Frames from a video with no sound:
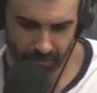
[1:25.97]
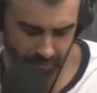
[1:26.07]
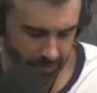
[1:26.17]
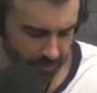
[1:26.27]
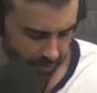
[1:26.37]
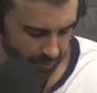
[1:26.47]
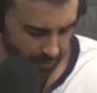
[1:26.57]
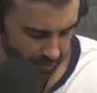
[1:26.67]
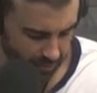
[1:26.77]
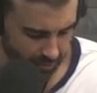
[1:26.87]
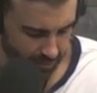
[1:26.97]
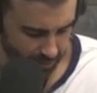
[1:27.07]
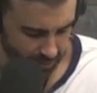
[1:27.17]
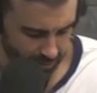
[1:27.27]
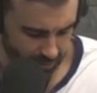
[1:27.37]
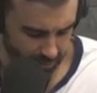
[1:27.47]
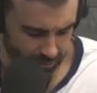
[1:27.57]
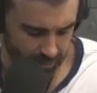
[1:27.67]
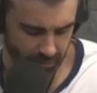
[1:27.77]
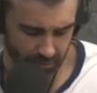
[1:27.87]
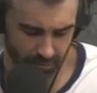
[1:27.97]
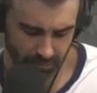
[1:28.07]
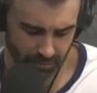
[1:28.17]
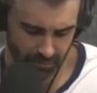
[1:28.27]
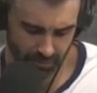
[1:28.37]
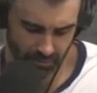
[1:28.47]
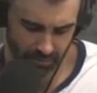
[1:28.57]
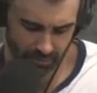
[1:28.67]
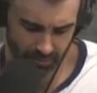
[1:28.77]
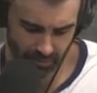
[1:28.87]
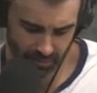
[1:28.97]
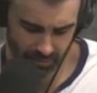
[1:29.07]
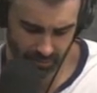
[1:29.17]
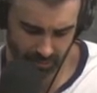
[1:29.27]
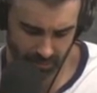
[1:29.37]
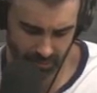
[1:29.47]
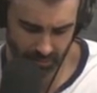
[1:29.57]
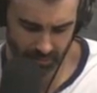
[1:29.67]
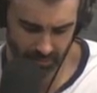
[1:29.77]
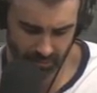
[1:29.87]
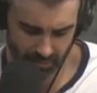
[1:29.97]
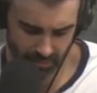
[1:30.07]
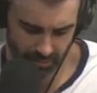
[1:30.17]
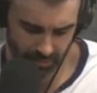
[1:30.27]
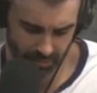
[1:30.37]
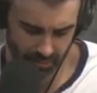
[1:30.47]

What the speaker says: The person shown says nothing.